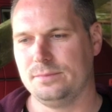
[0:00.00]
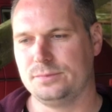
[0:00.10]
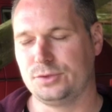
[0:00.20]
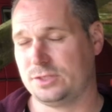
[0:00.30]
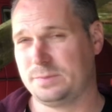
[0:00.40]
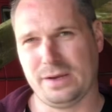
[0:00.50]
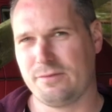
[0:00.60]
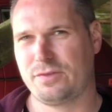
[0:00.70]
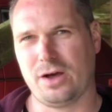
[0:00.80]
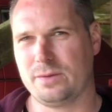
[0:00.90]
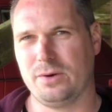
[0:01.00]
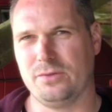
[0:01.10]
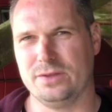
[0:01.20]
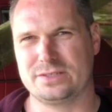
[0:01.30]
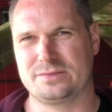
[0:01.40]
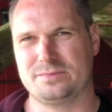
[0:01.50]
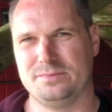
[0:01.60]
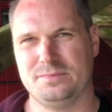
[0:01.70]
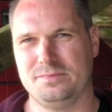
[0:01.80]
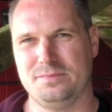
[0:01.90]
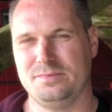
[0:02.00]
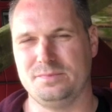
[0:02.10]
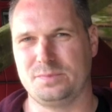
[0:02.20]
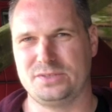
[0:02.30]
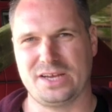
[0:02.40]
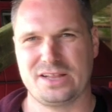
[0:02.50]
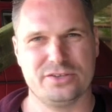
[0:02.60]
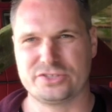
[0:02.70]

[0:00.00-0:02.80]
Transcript: Trust me, I've thought about this particular